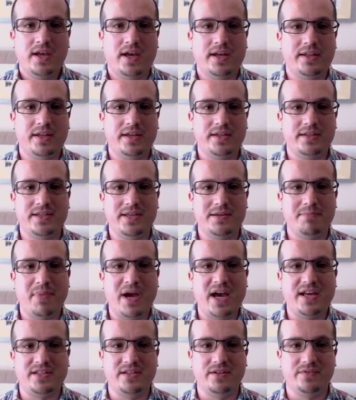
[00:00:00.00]
and they see
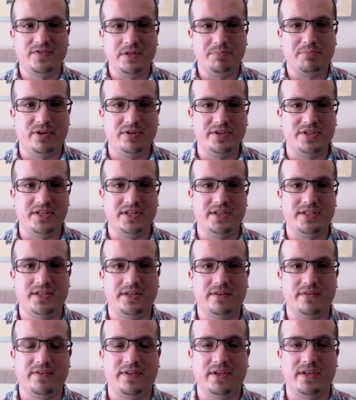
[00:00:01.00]
massive deposits
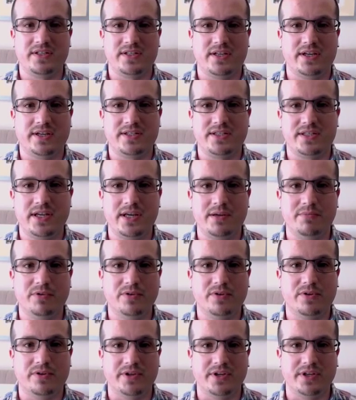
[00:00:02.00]
in things like
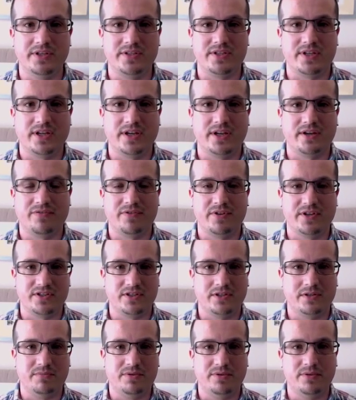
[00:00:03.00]
stable coins, like, for
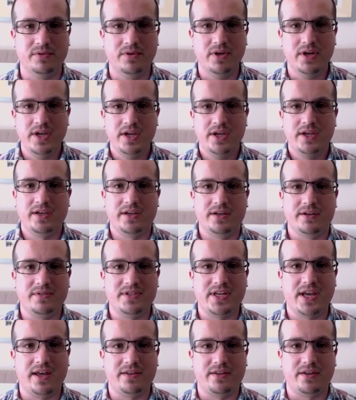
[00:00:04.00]
example,
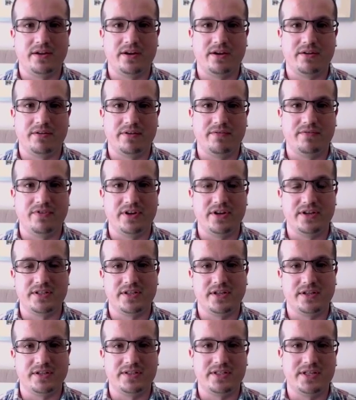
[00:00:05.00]
Tether and various
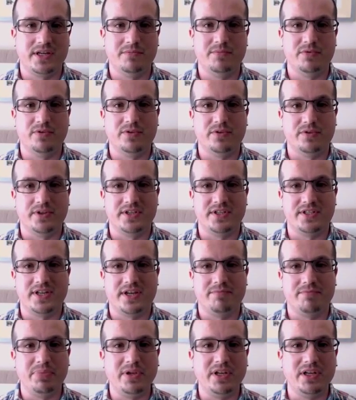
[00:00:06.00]
other stable coins
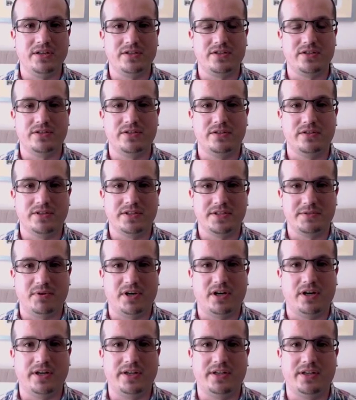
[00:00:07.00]
have billions of dollars
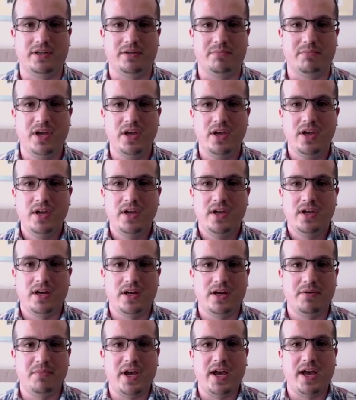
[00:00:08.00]
behind them,
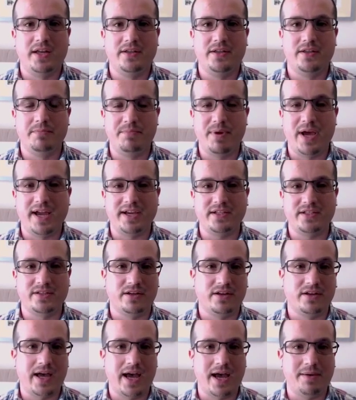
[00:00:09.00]
and the banks
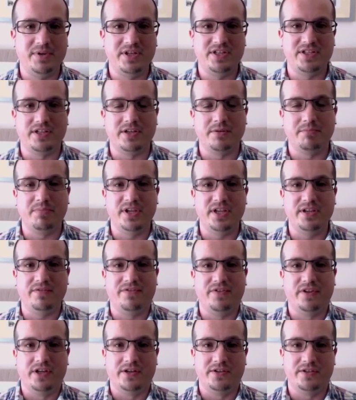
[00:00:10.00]
are happy to compete
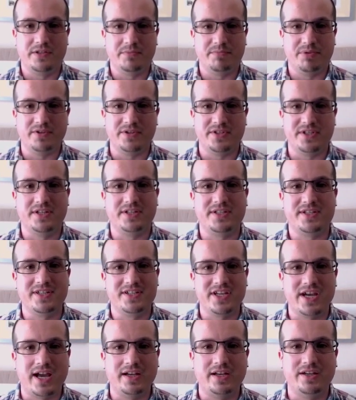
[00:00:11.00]
for those deposits. The
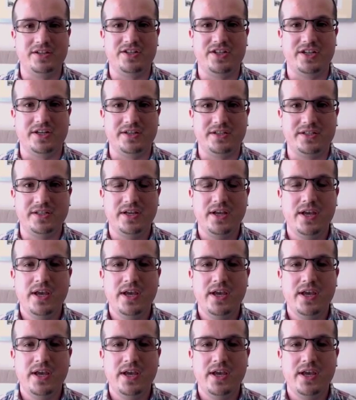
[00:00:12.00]
challenge is